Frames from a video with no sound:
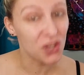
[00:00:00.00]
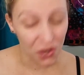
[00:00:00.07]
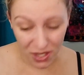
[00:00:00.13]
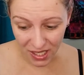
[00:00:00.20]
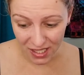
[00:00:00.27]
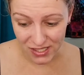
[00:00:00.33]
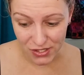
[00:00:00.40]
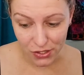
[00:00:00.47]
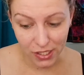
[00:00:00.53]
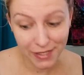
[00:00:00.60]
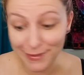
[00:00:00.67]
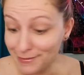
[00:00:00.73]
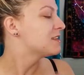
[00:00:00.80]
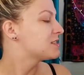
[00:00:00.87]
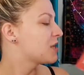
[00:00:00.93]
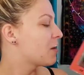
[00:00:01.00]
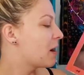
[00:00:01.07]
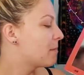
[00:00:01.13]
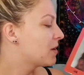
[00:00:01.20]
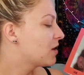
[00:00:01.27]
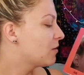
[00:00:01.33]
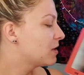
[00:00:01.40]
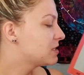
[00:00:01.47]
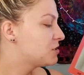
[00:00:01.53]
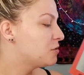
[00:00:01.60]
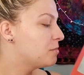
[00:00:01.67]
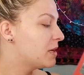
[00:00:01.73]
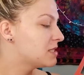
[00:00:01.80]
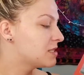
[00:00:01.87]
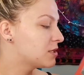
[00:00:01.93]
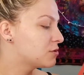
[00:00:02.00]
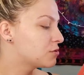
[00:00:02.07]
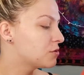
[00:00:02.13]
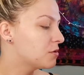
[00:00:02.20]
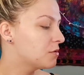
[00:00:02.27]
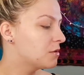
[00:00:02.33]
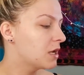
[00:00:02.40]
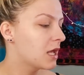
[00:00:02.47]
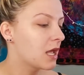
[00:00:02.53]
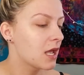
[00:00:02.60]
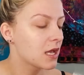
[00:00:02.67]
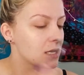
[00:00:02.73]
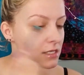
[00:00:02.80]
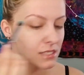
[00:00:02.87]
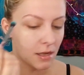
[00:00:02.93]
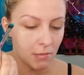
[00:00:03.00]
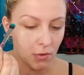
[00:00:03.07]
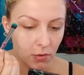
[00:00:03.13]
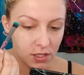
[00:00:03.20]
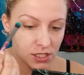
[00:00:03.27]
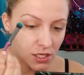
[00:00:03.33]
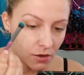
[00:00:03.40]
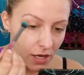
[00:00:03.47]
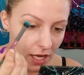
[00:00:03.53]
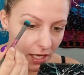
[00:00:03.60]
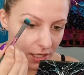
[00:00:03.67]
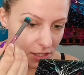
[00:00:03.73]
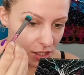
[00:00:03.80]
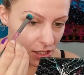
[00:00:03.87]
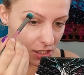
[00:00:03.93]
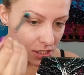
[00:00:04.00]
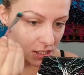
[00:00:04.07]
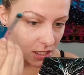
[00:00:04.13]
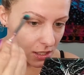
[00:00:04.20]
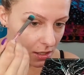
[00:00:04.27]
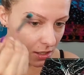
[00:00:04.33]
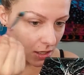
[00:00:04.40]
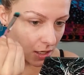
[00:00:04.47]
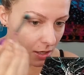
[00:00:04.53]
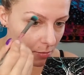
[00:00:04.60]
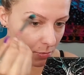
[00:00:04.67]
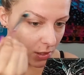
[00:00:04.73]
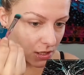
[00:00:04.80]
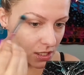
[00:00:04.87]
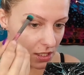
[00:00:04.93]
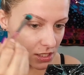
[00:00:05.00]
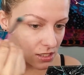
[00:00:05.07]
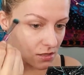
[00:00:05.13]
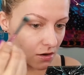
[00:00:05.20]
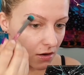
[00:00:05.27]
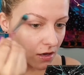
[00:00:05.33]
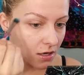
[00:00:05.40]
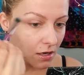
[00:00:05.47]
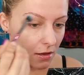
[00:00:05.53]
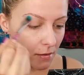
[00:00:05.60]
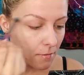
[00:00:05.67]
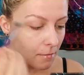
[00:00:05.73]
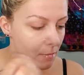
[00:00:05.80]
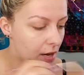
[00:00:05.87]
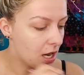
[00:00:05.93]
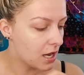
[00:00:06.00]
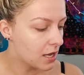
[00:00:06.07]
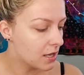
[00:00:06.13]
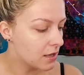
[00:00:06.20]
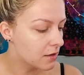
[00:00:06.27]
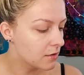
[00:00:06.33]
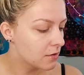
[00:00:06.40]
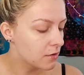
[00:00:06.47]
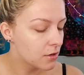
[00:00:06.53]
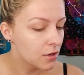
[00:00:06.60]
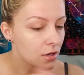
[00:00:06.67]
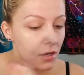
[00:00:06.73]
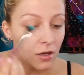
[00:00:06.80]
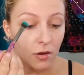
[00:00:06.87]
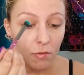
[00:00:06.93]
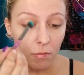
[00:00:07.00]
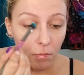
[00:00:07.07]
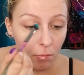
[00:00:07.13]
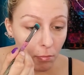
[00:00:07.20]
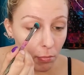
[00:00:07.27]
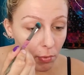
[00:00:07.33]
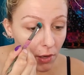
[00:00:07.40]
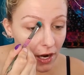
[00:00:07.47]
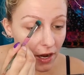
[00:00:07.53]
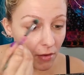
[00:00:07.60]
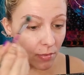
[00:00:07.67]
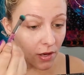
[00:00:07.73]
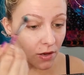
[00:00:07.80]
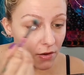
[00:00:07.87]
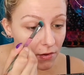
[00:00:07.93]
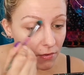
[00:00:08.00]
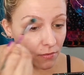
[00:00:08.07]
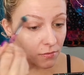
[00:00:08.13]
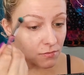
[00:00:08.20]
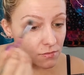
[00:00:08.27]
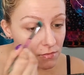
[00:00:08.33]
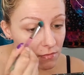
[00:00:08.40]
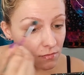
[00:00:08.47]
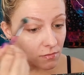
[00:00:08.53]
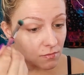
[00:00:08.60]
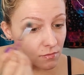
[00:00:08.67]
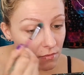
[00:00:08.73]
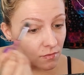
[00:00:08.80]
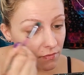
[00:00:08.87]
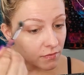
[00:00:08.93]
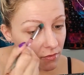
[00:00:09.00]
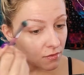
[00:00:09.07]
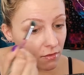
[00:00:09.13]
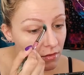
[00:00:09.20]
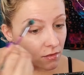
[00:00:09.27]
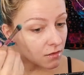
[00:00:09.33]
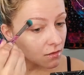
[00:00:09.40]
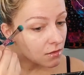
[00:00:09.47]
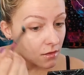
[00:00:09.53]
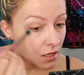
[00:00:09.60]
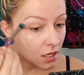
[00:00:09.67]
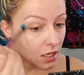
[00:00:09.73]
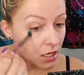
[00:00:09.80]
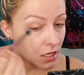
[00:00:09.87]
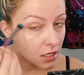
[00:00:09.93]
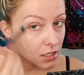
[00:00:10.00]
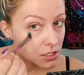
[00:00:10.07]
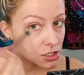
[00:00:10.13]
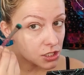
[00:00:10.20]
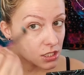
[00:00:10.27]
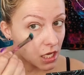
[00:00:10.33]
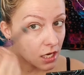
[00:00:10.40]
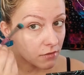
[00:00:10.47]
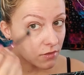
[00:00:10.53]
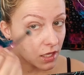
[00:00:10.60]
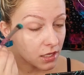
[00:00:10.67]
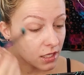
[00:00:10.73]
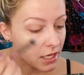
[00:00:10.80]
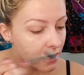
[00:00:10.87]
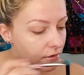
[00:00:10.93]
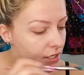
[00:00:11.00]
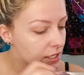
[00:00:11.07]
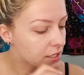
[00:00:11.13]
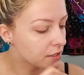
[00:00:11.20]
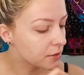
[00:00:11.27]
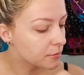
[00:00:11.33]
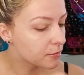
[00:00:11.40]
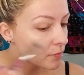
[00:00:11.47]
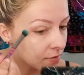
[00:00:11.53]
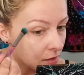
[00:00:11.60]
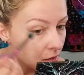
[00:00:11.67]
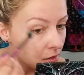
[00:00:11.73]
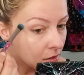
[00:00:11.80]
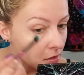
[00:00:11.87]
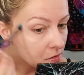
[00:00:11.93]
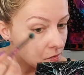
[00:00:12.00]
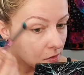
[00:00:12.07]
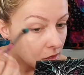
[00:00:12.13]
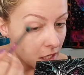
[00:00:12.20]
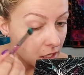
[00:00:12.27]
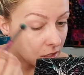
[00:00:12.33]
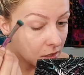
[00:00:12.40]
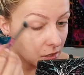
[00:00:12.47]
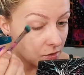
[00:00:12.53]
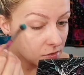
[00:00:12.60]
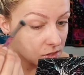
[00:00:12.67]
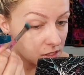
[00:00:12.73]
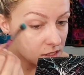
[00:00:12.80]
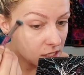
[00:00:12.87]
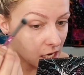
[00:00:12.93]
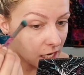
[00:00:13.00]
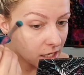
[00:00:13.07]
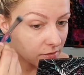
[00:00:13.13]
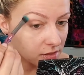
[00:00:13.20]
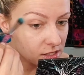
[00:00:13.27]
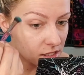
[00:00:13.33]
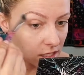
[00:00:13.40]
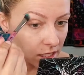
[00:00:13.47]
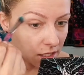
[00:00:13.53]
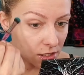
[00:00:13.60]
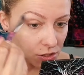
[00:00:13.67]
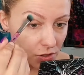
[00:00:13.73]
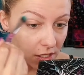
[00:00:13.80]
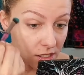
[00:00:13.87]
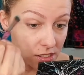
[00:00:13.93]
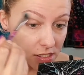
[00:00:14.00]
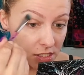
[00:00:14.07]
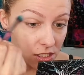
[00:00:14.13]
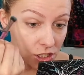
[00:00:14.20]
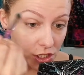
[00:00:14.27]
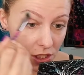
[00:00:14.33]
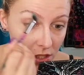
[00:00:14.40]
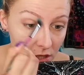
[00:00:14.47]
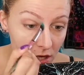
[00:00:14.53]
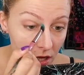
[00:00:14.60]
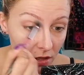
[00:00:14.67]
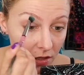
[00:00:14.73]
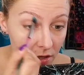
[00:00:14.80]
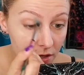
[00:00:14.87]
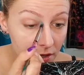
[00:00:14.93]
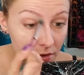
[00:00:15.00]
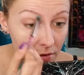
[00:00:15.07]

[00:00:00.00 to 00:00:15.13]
not sorry. So I'm gonna go into Basic True, and I'm going to go ahead and just put this on my brow bone and just kind of lightly out here, and use this kind of as like a transition color.